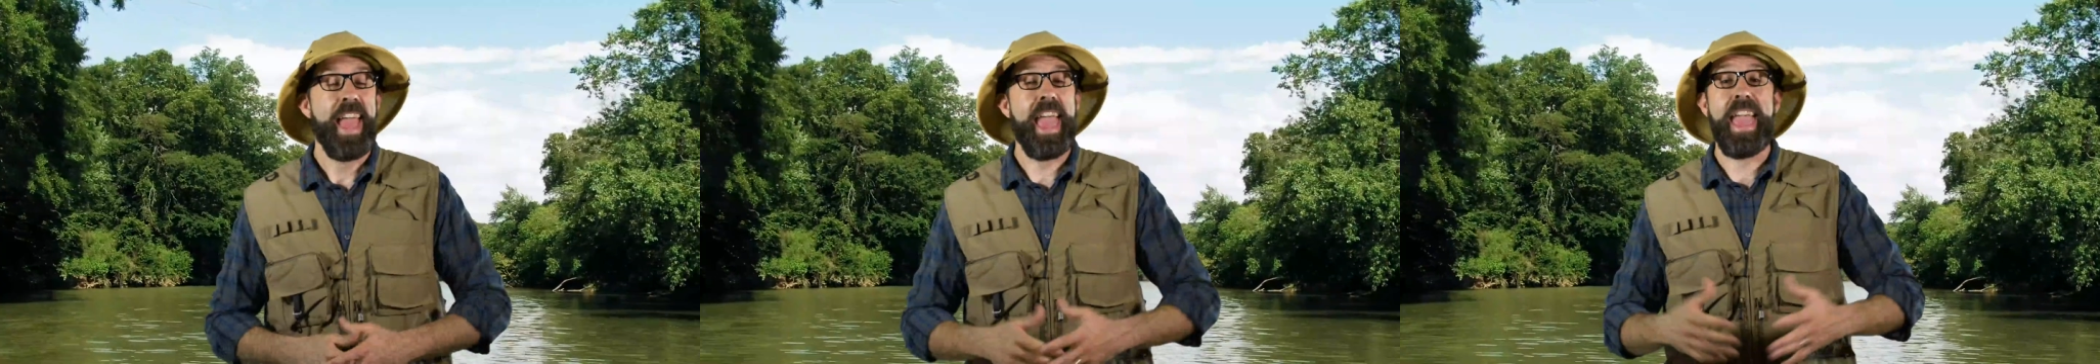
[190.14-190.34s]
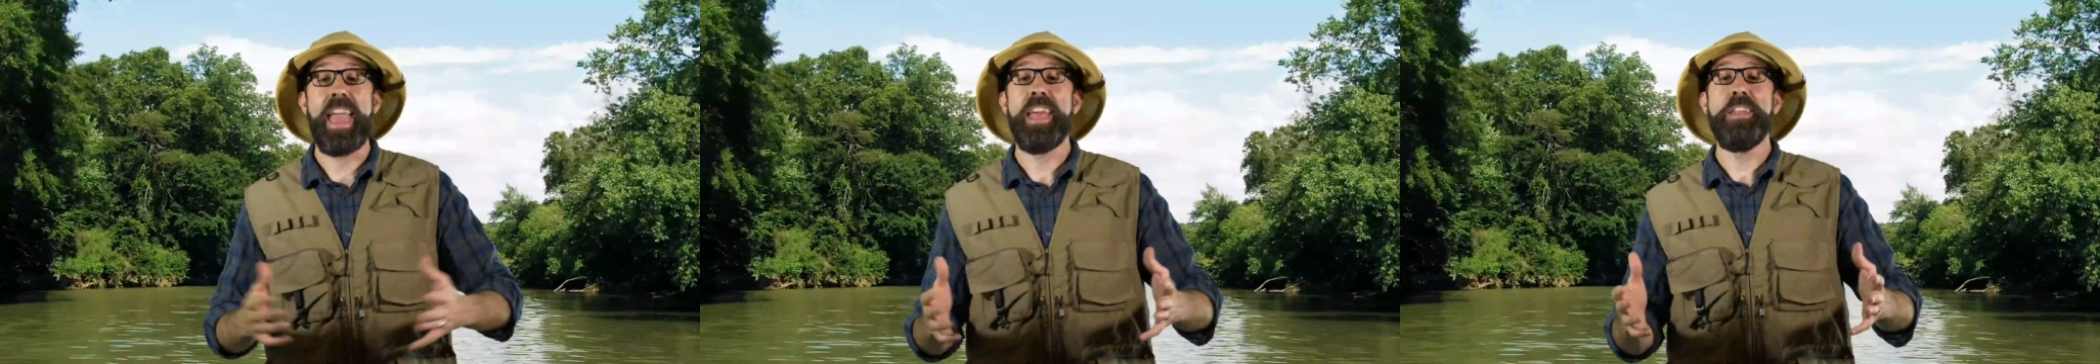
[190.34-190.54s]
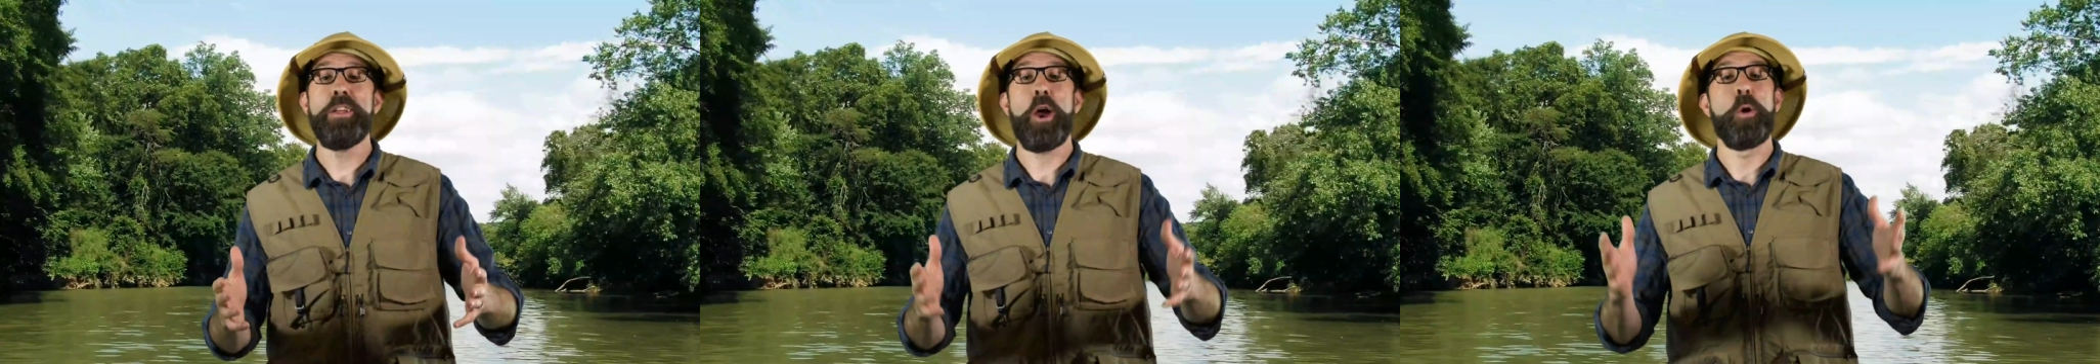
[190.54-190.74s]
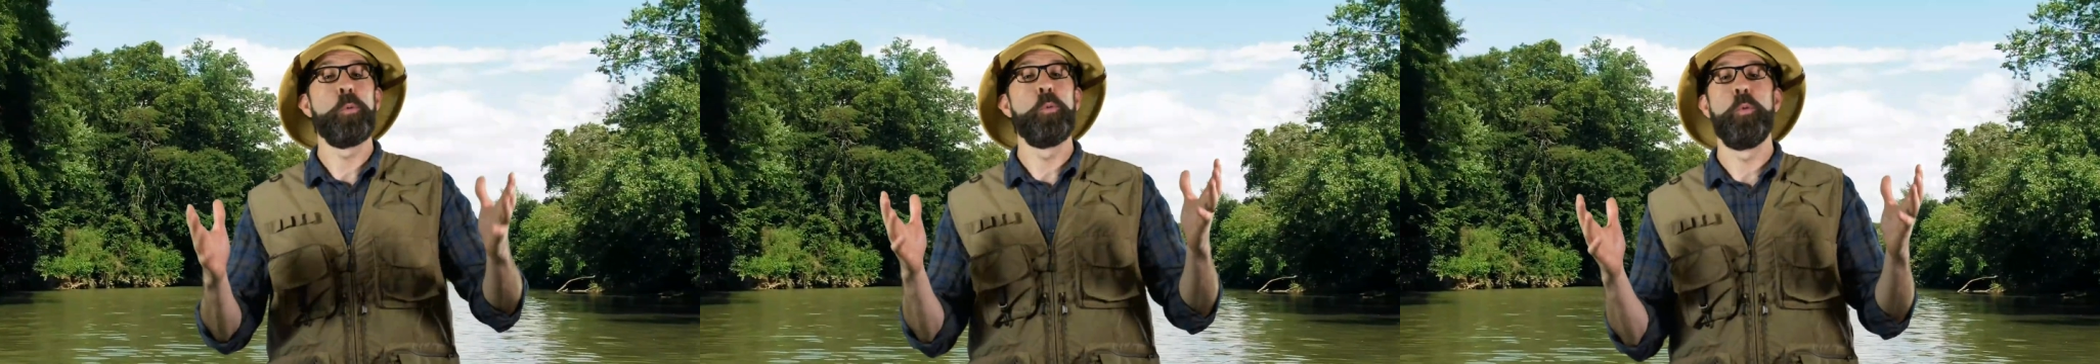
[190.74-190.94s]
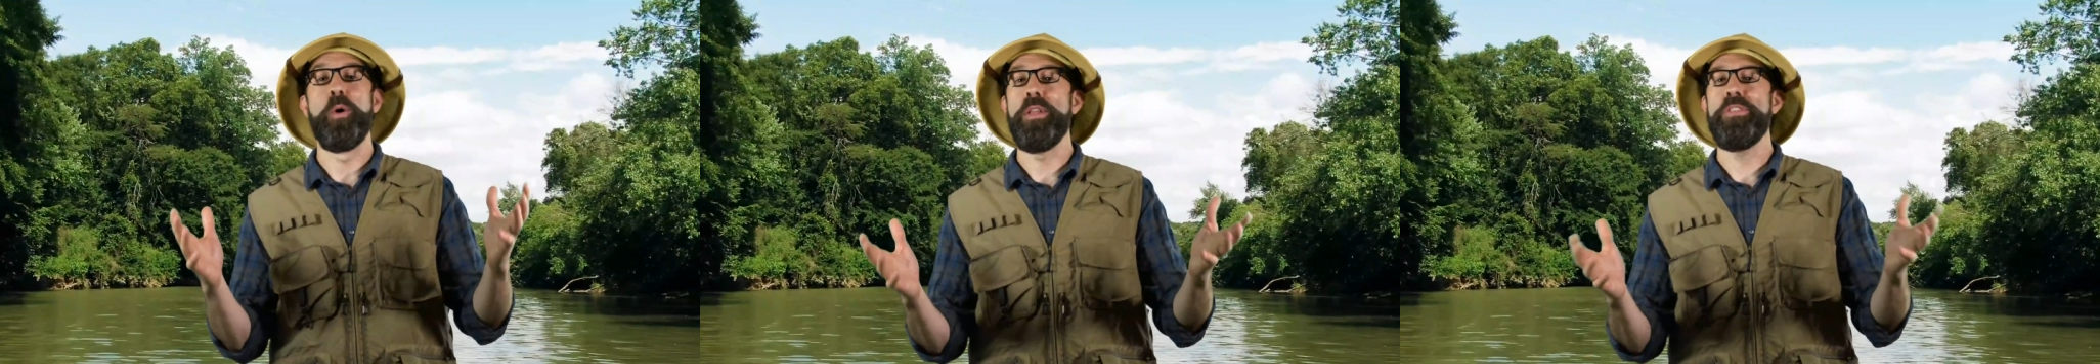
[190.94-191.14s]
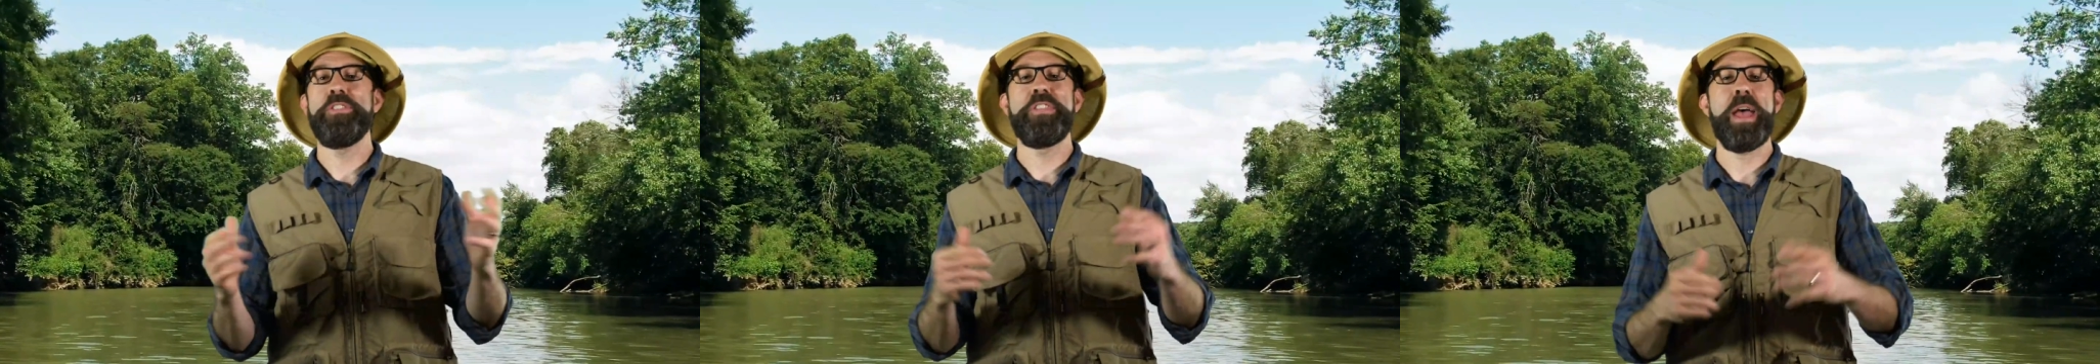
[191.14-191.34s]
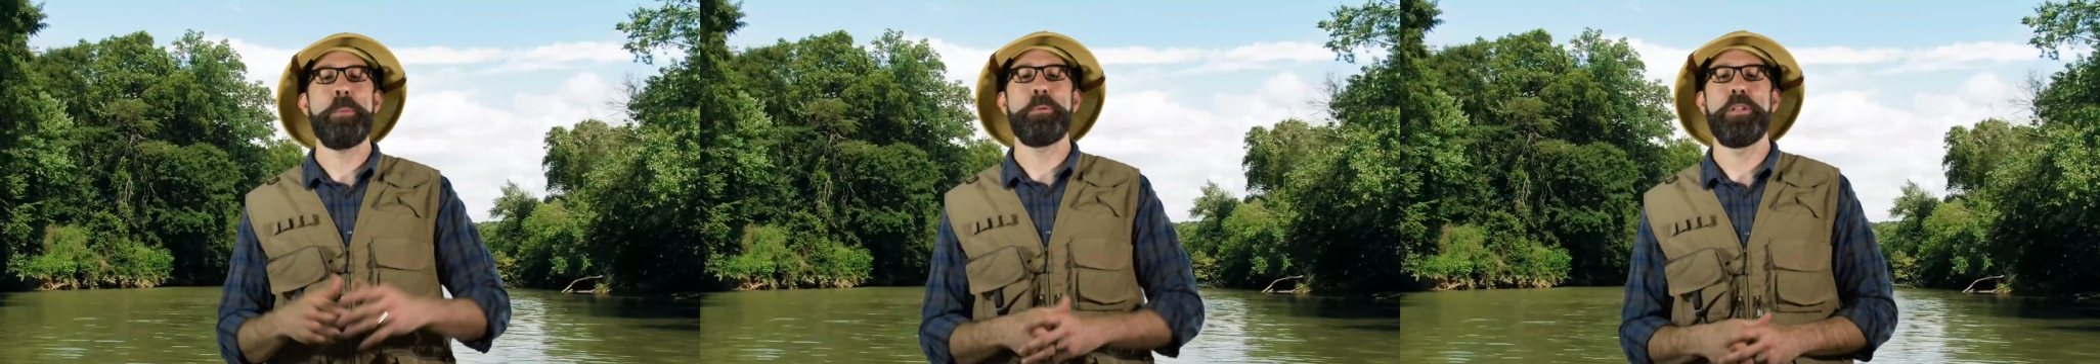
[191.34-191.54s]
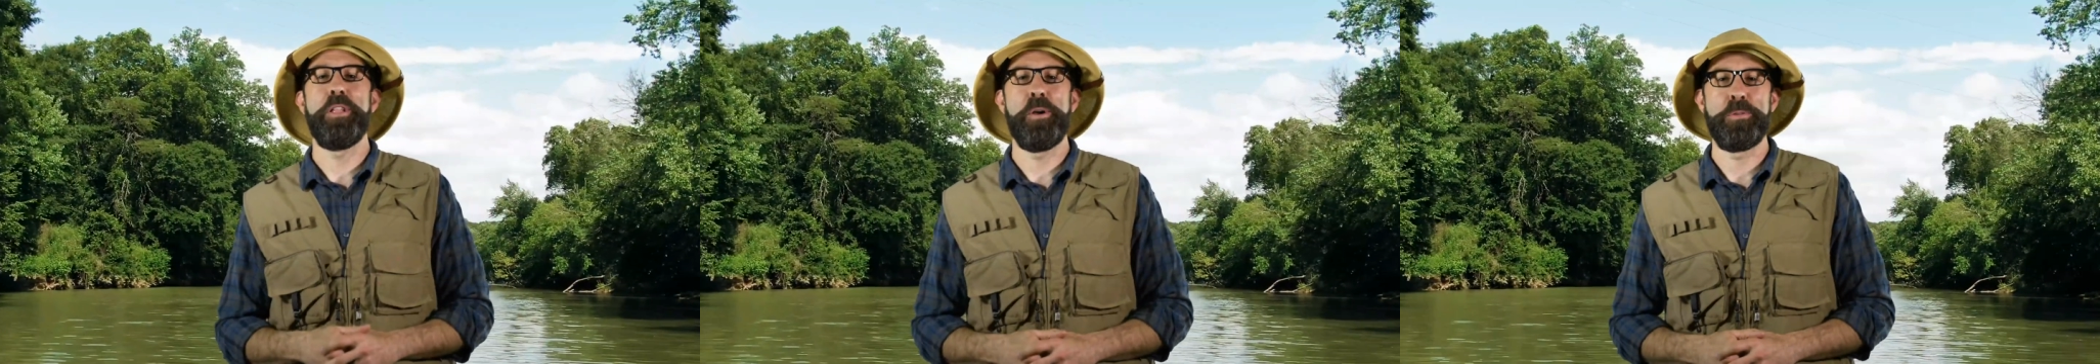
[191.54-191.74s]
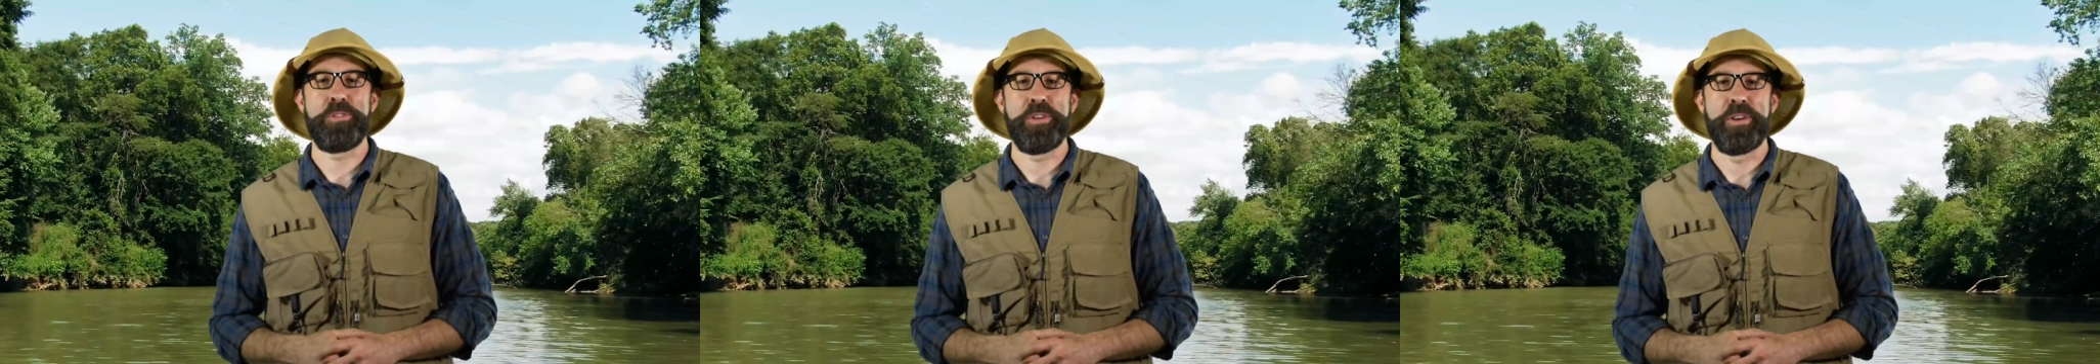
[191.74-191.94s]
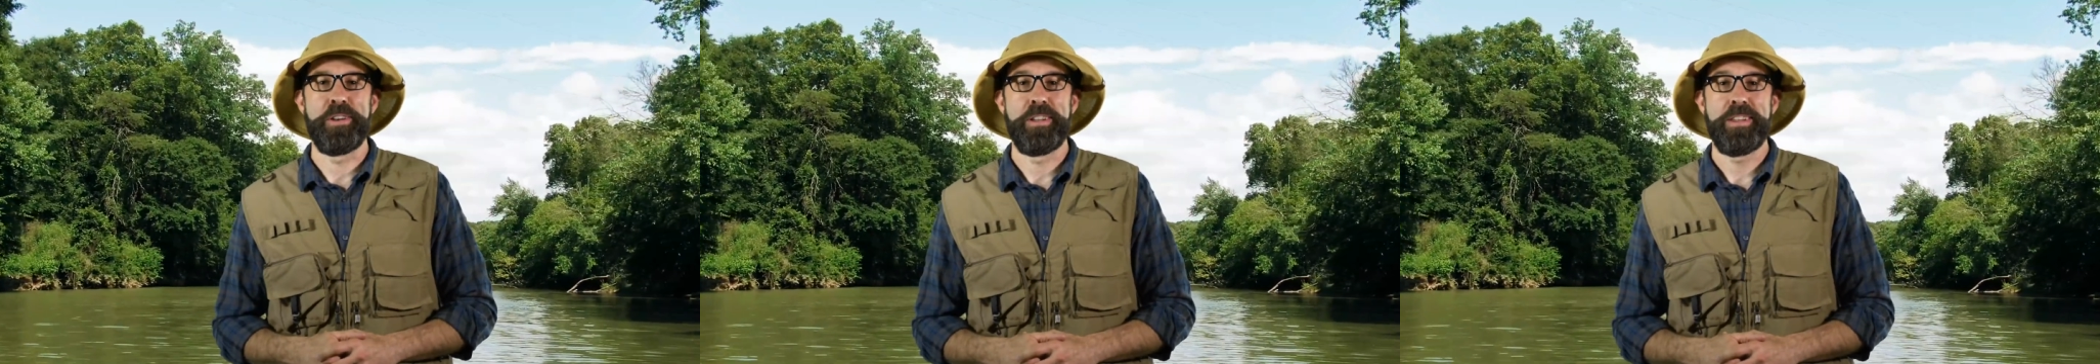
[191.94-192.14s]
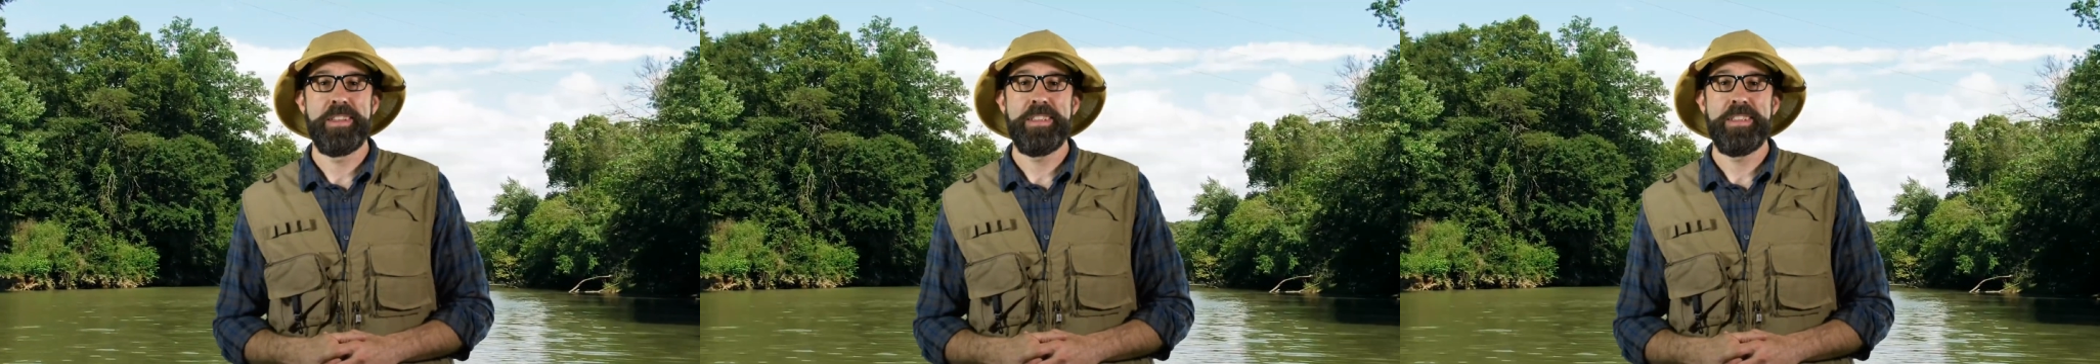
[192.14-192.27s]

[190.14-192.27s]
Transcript: and are one step closer